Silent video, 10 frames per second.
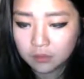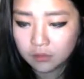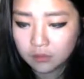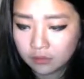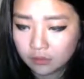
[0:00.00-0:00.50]

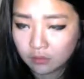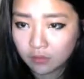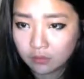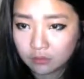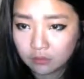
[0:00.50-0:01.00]
plus
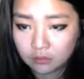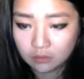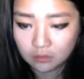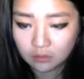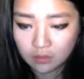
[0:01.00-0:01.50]
3
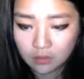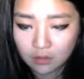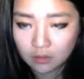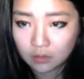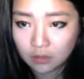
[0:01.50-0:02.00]

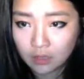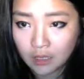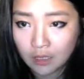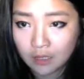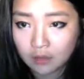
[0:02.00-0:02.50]

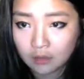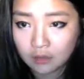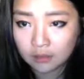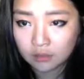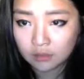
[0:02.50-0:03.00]
and
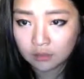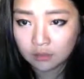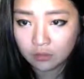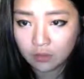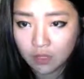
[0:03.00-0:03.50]
enter,
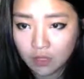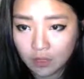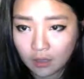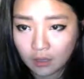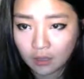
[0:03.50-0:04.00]

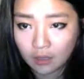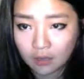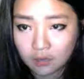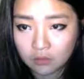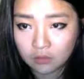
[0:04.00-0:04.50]

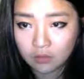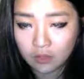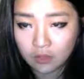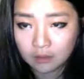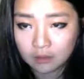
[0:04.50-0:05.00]
and you will
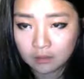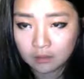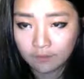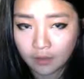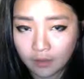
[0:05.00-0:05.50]
get
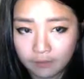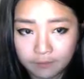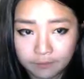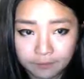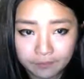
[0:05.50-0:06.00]
5.
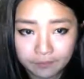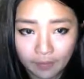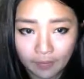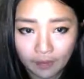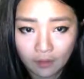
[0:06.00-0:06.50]

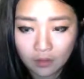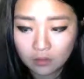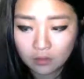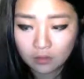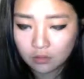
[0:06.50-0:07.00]

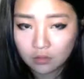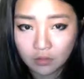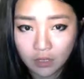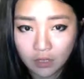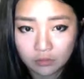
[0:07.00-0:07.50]

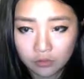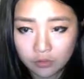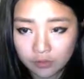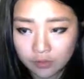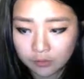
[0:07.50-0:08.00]
You can also
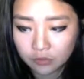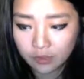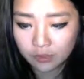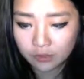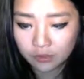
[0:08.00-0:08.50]
do
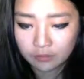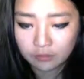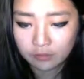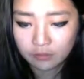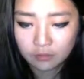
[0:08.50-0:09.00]

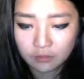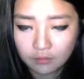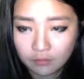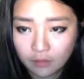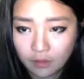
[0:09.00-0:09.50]
subtraction,
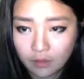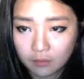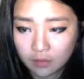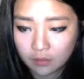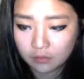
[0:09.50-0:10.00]

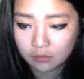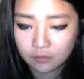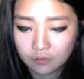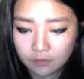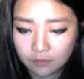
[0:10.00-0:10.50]
5
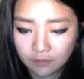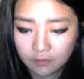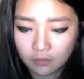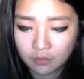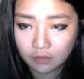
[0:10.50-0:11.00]
minus
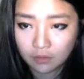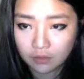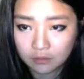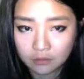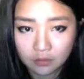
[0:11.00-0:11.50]
4,
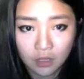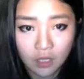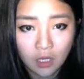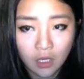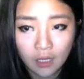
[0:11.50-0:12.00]
enter,
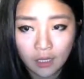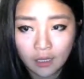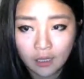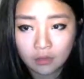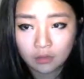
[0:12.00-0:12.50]

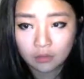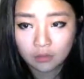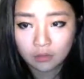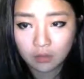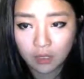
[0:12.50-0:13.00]
and
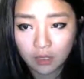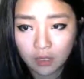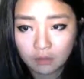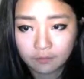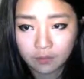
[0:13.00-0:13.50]
you will
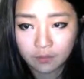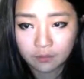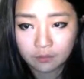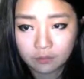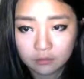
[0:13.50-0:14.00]
have
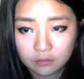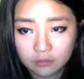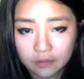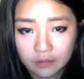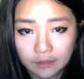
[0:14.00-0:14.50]
1.
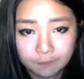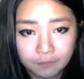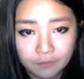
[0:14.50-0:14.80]
Good.